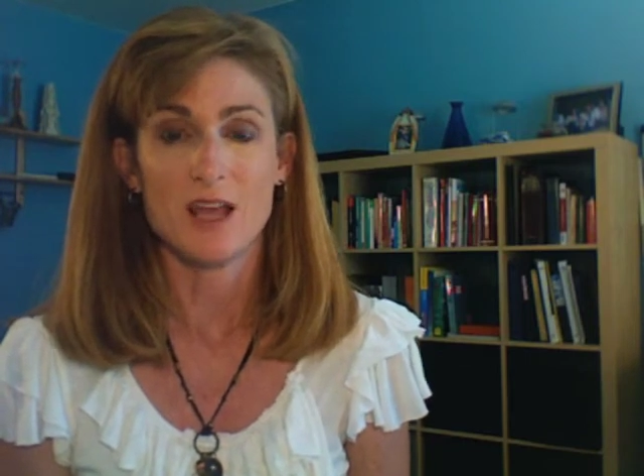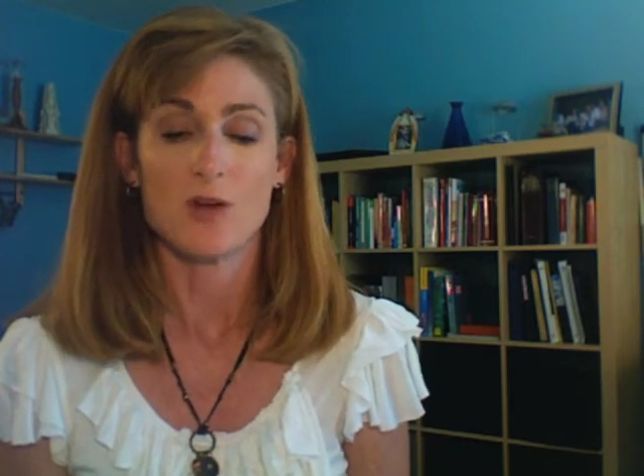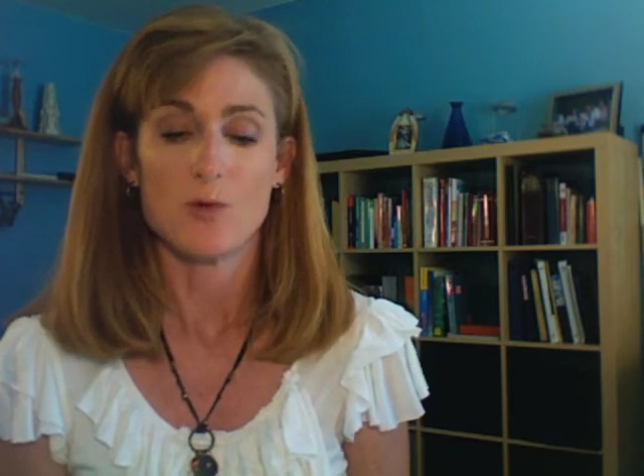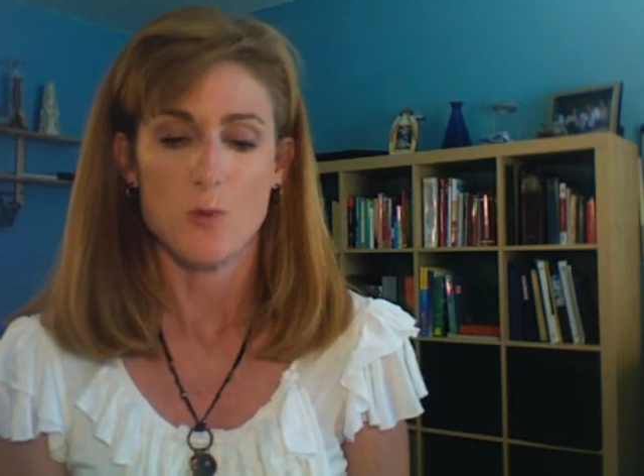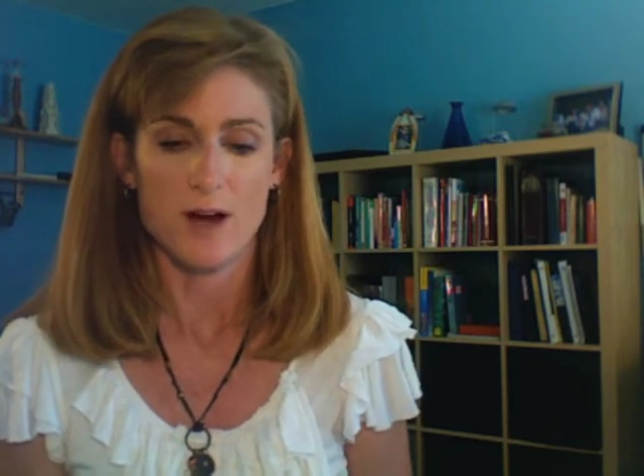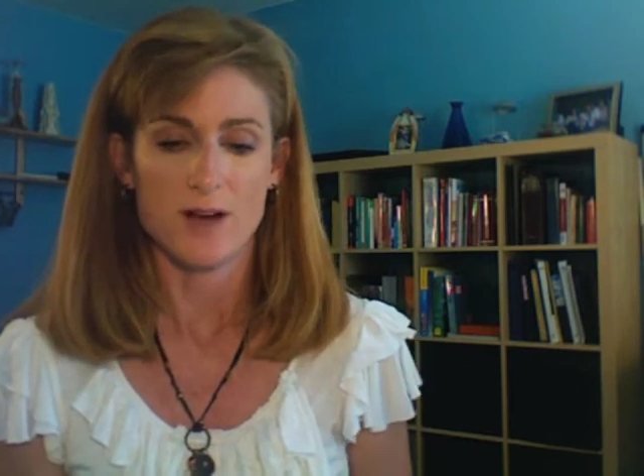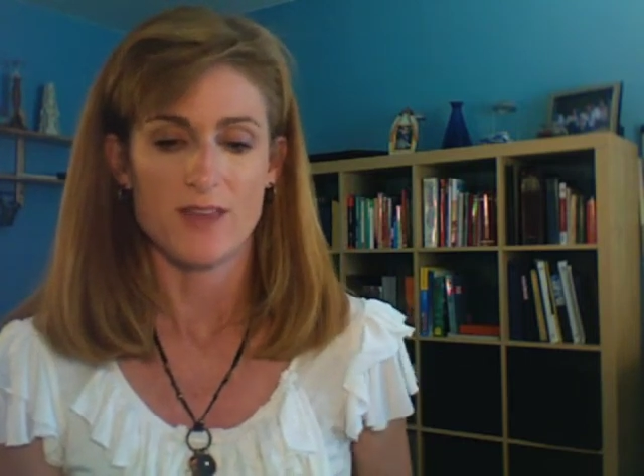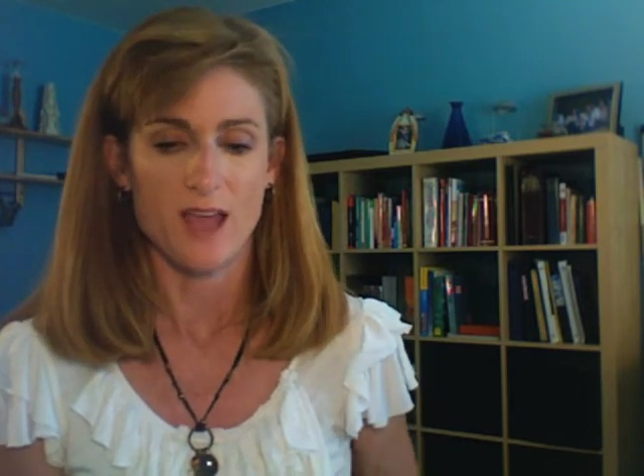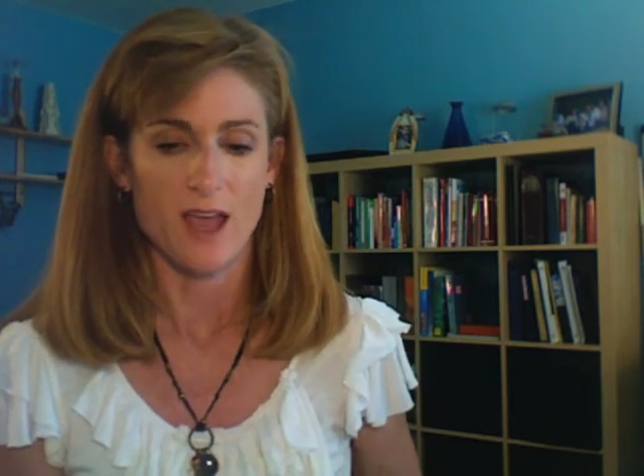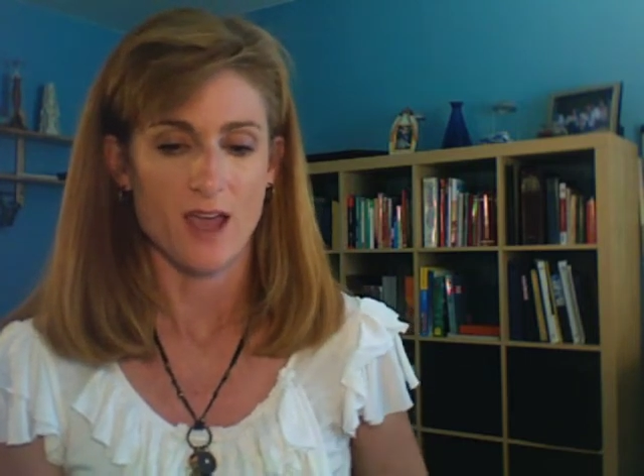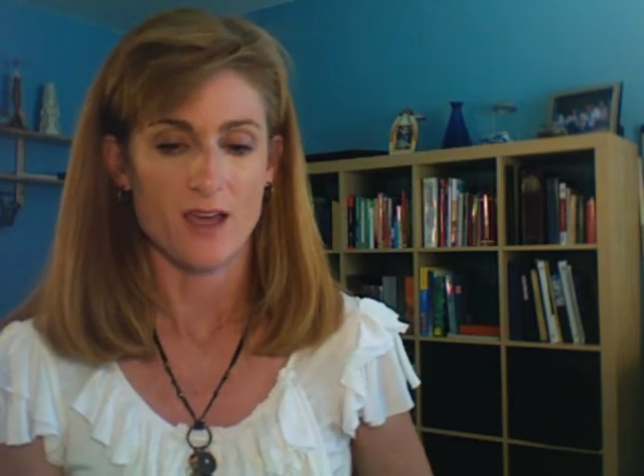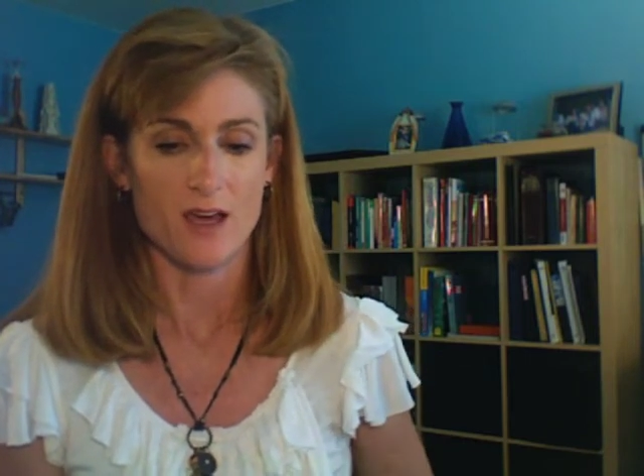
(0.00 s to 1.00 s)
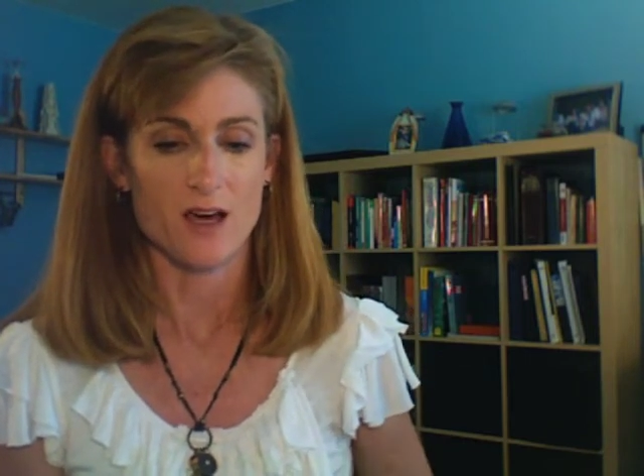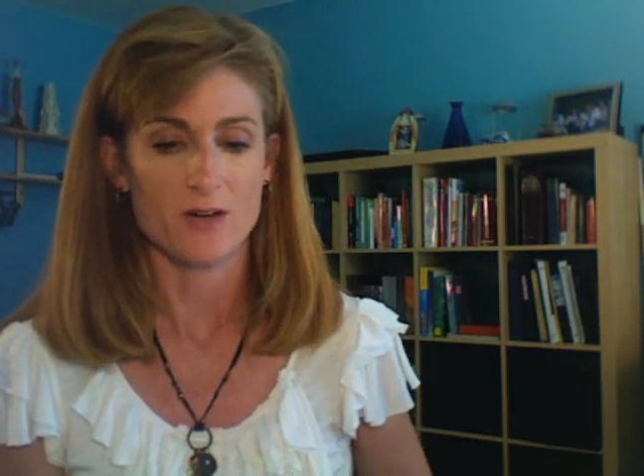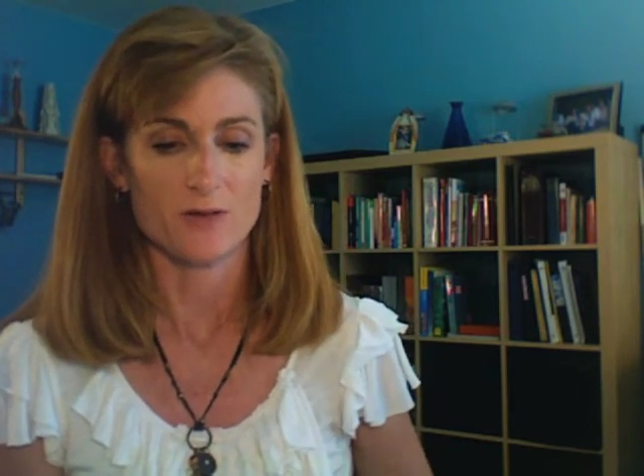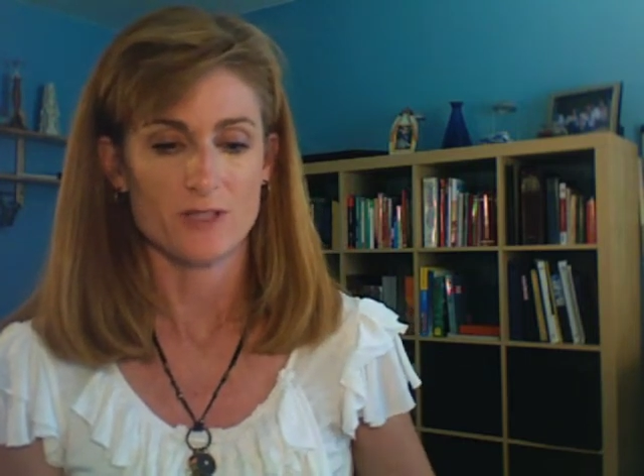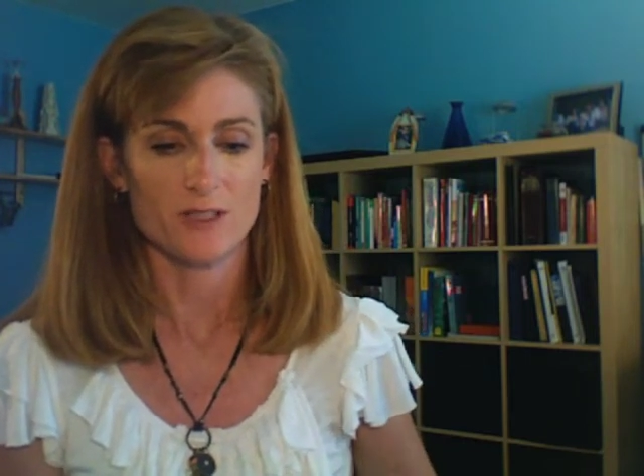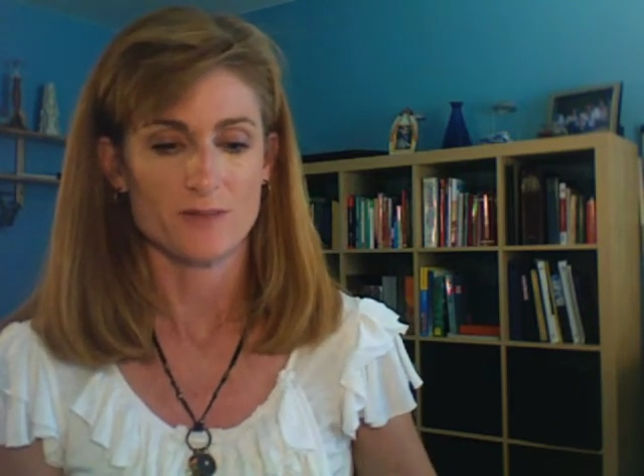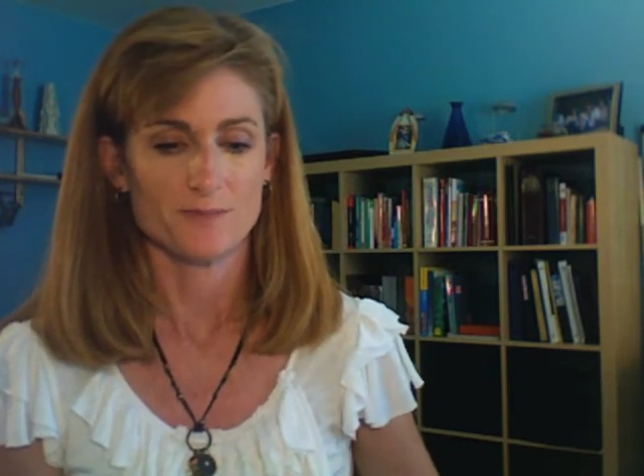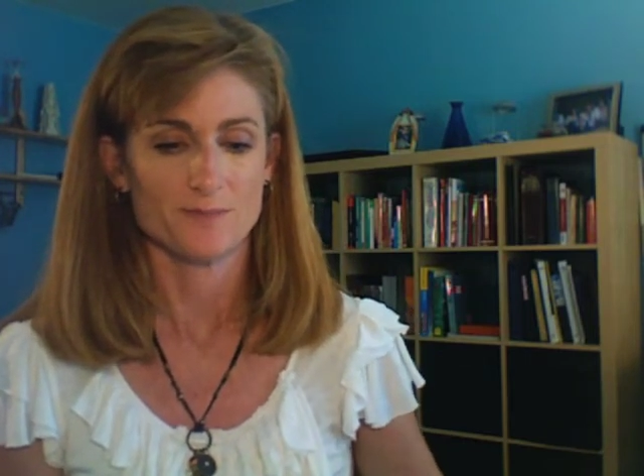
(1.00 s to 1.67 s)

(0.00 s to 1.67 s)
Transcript: and where they hang out.